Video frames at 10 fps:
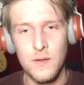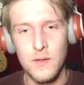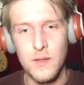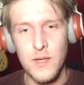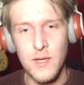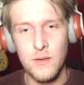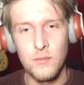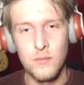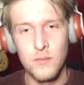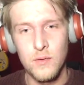no,
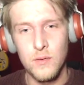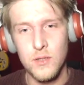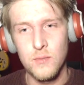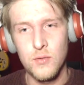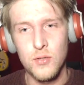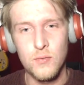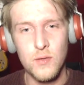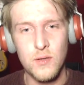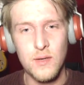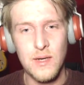not so much. What
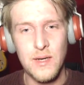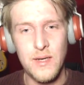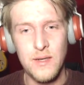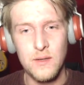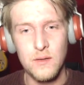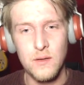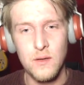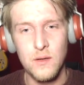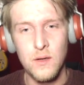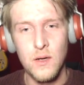can I clean?
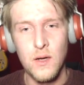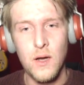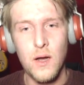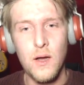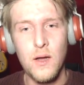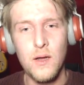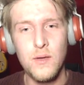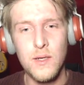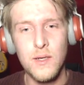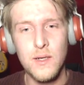Oh,
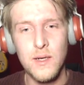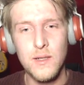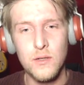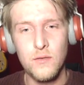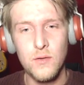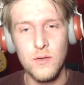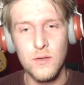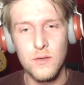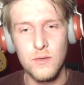you can clean stuff, look.